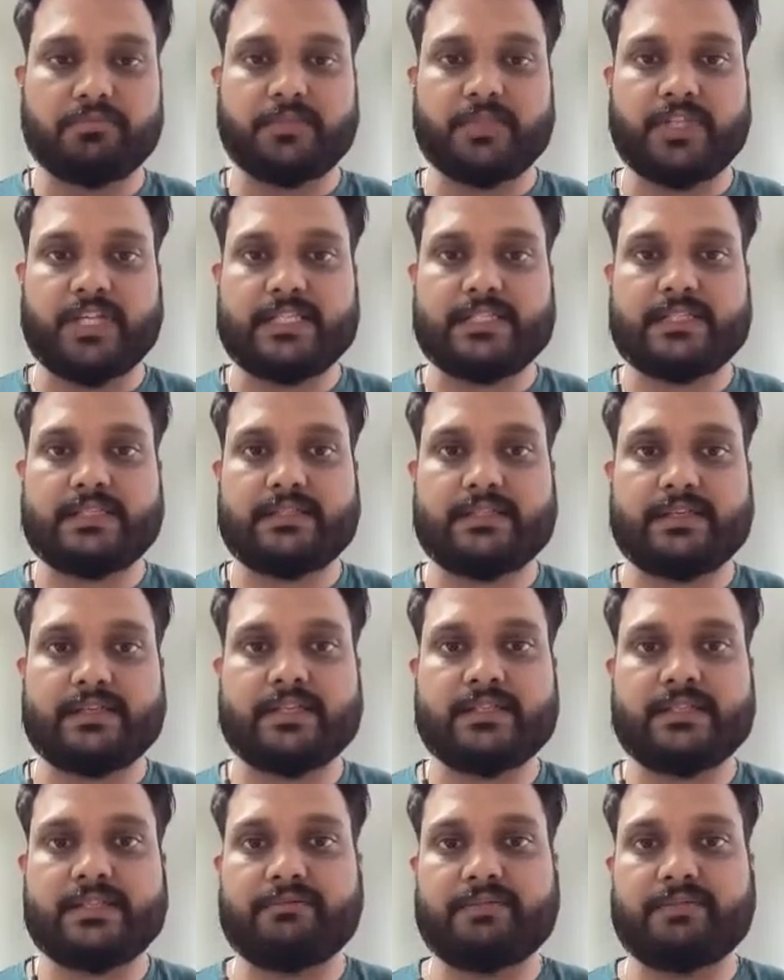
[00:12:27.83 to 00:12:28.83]
this
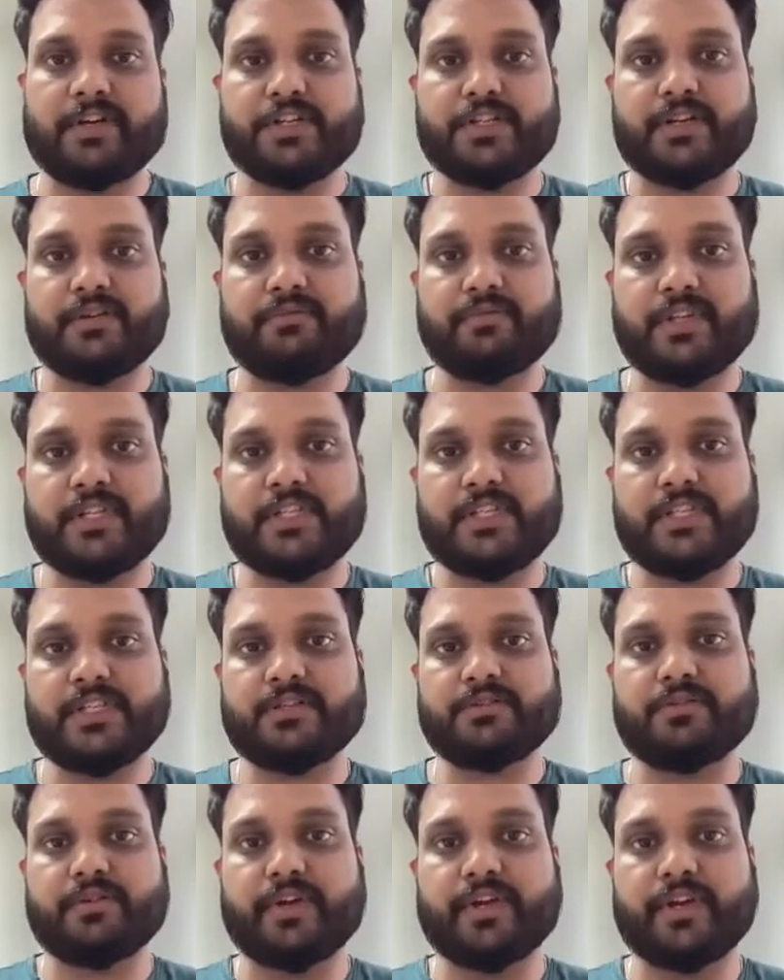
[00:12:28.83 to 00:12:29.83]
is the function which
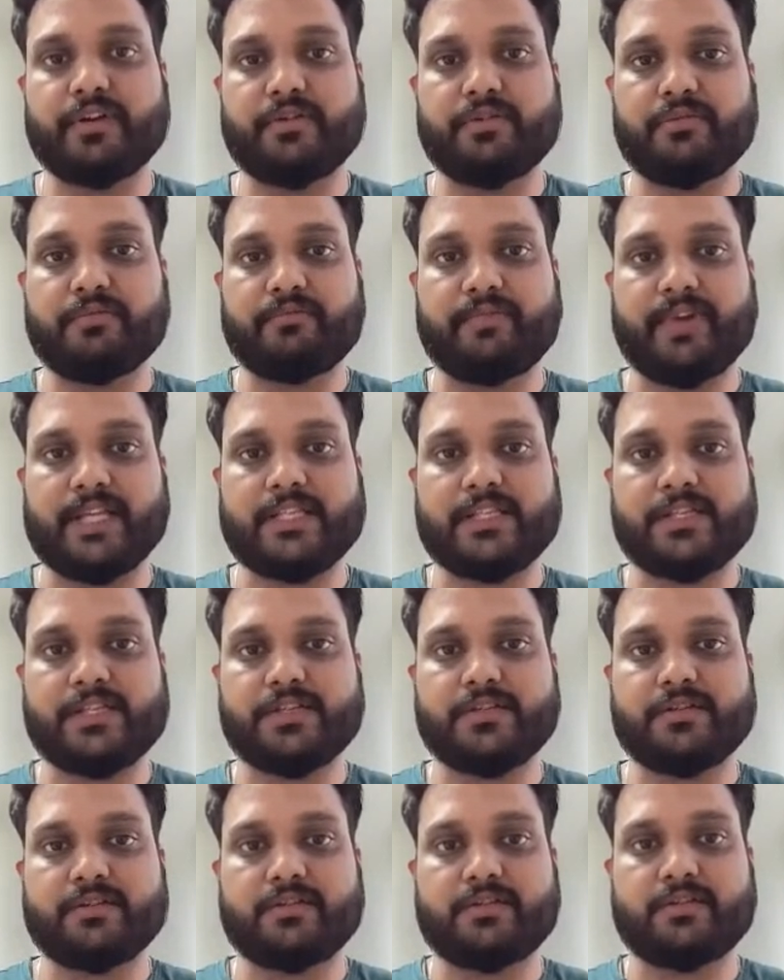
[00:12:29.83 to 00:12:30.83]
is going to
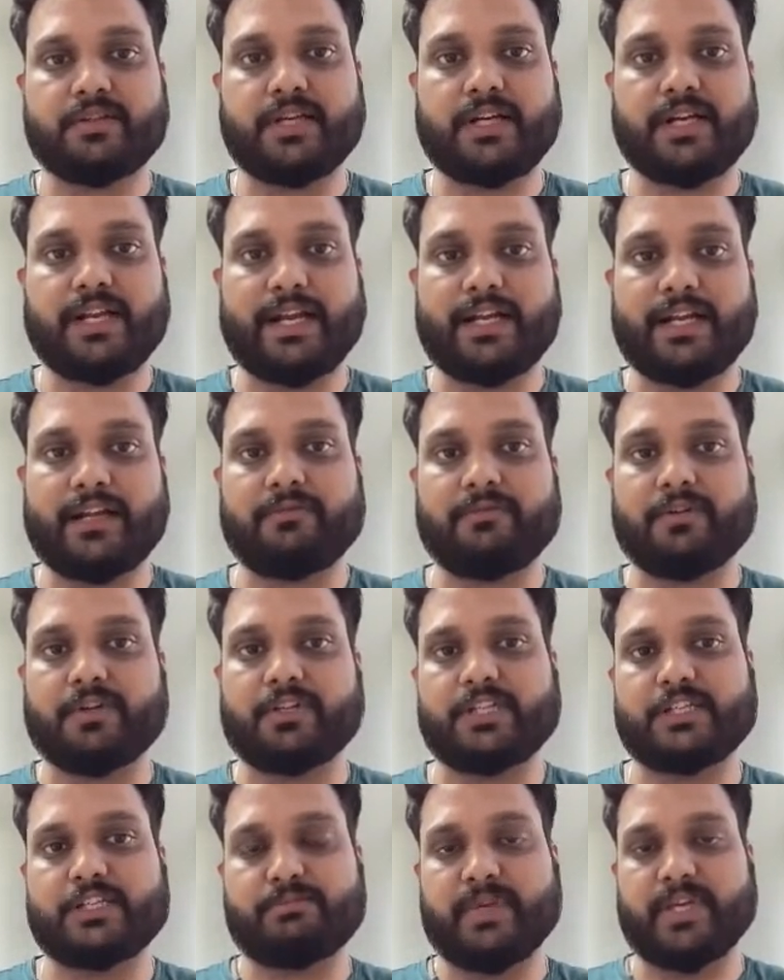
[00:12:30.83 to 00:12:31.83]
fetch the data for
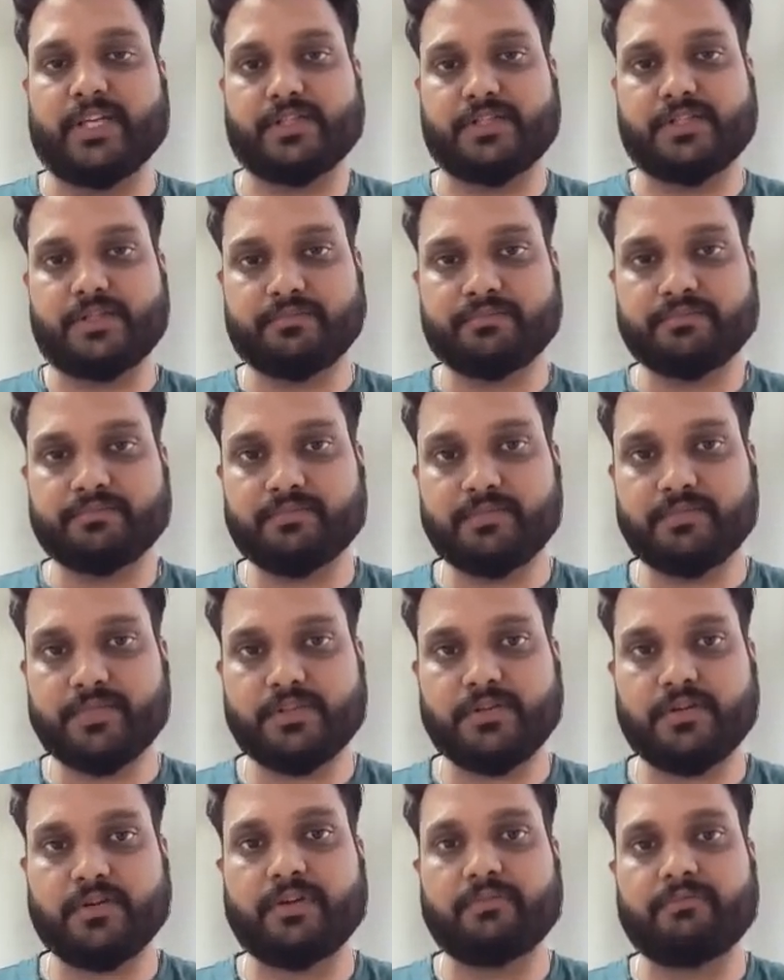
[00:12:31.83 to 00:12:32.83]
this page.
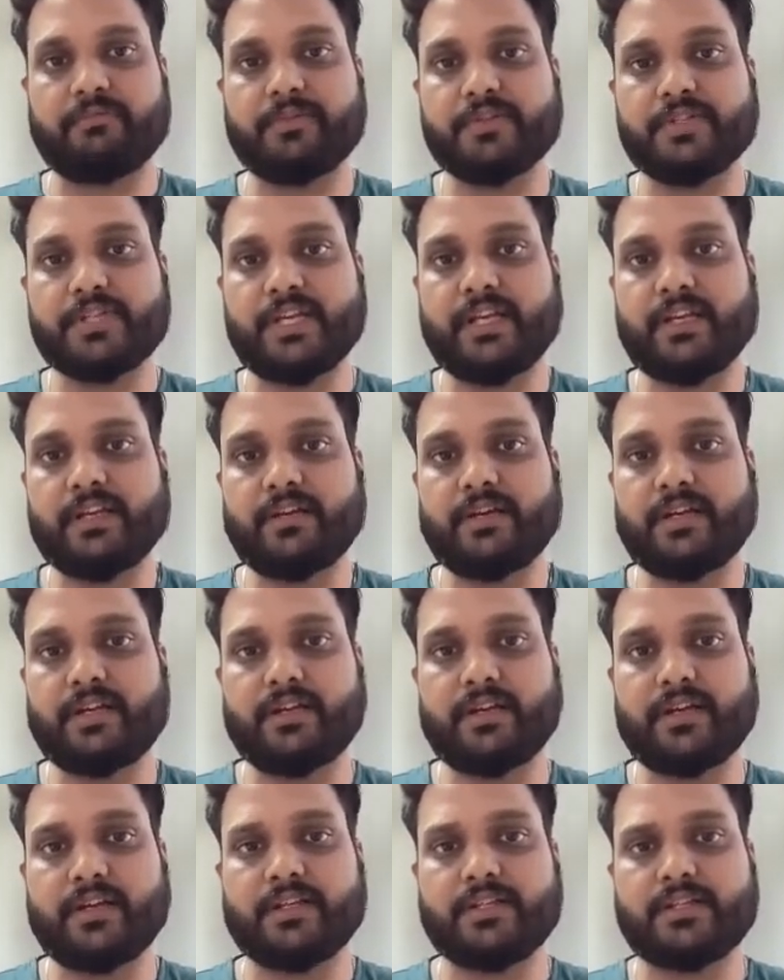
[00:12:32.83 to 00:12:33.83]
So if you see in
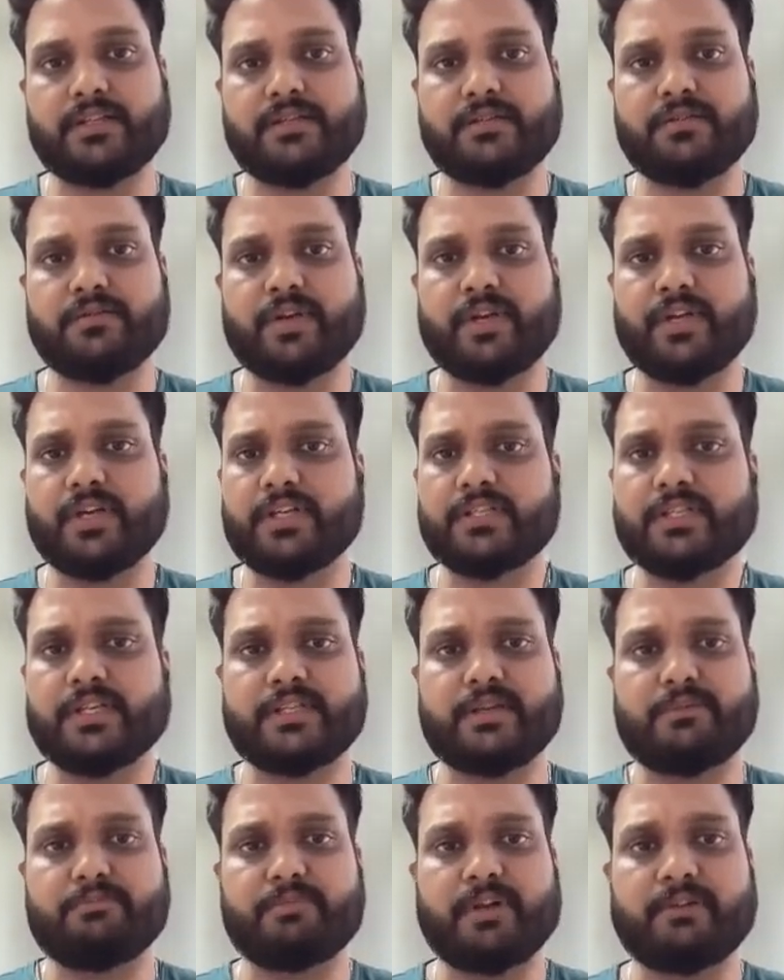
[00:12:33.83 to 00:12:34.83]
it, it's a
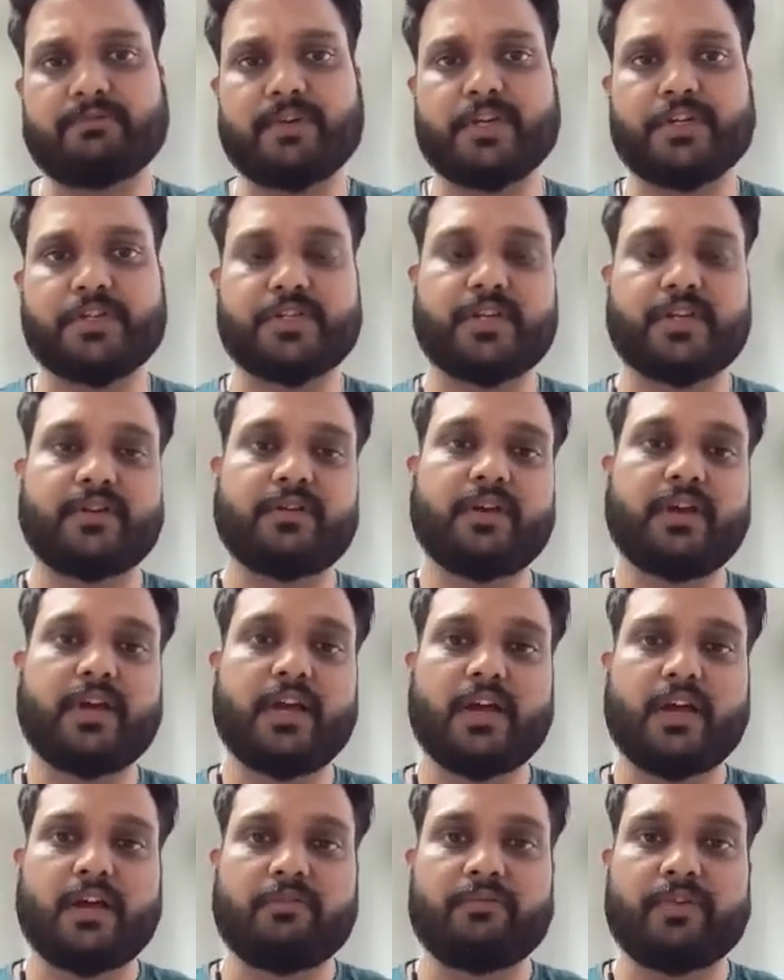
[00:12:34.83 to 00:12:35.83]
simple function
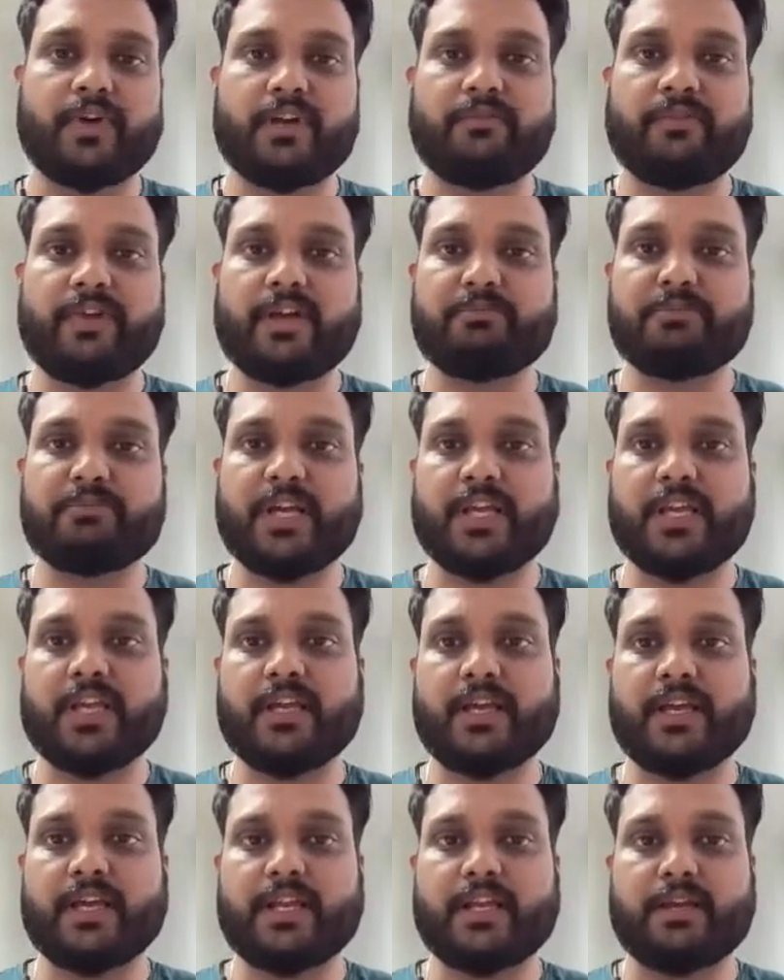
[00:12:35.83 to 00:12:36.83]
where we are
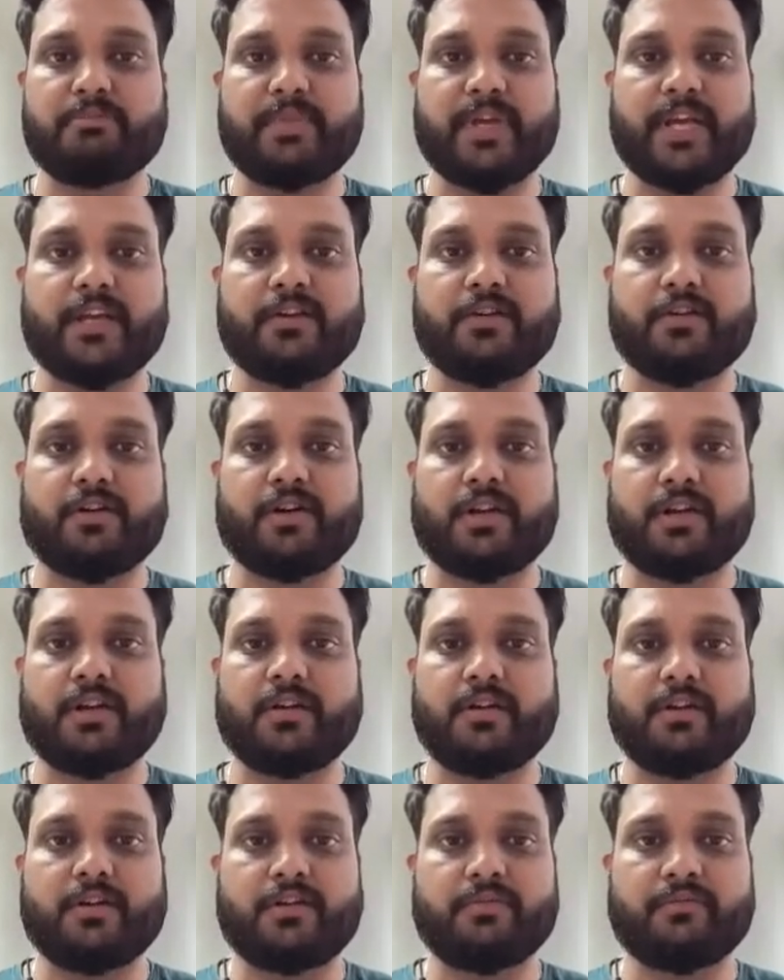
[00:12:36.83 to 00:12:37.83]
making an API call
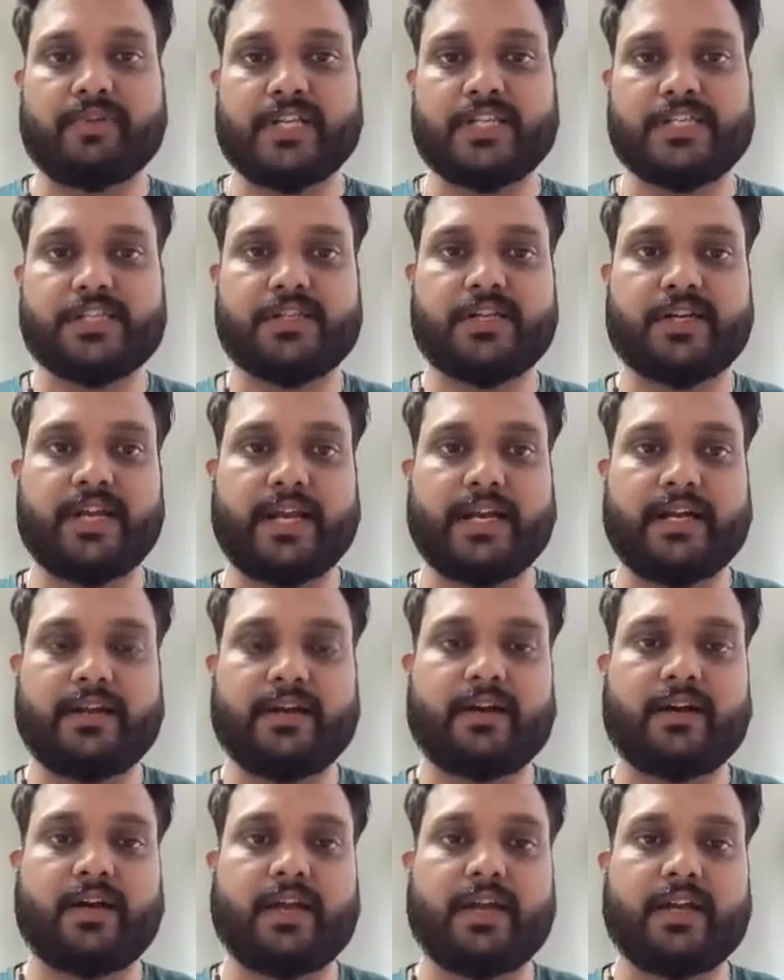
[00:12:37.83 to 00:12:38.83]
to fetch the
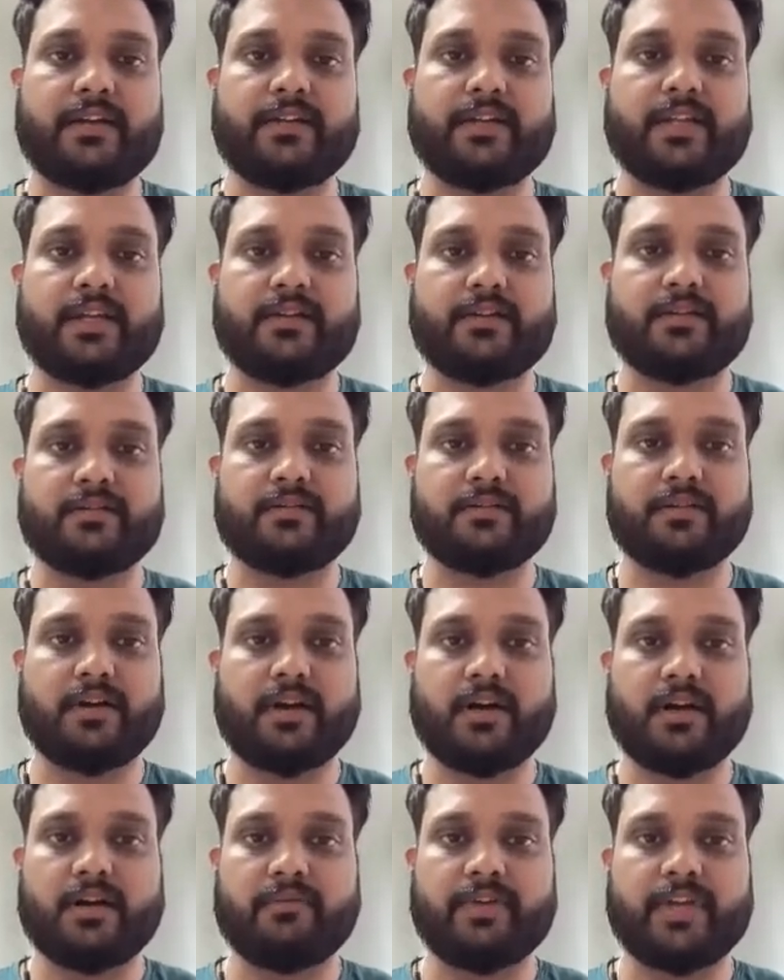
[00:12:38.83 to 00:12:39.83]
data, and then
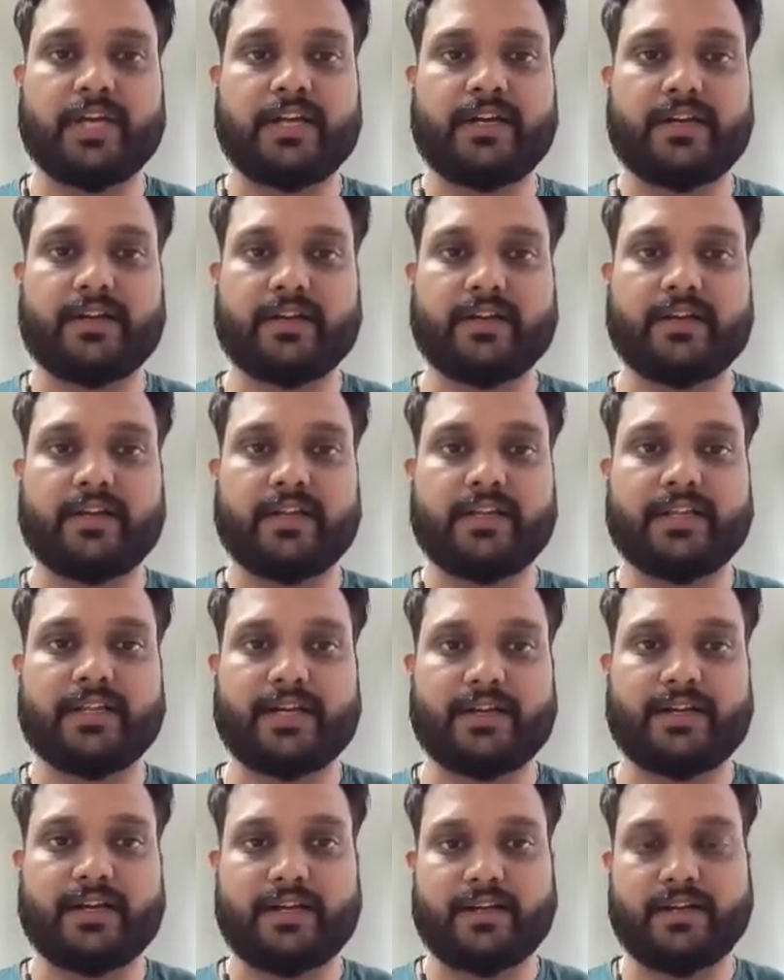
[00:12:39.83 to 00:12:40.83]
we are returning
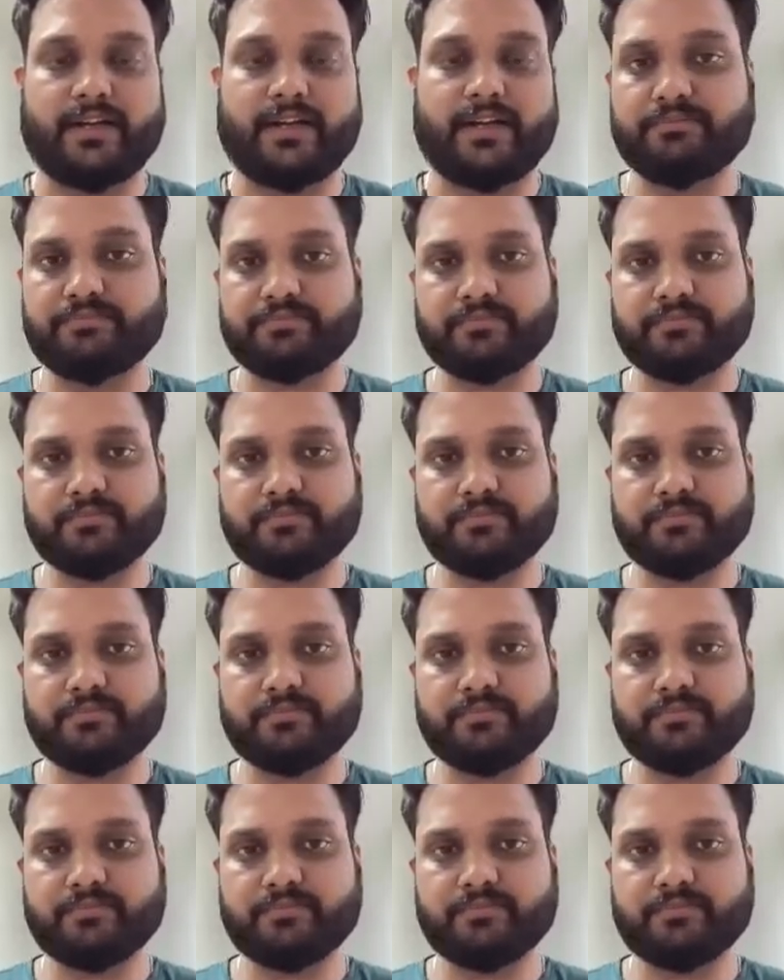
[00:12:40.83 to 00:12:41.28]
that data.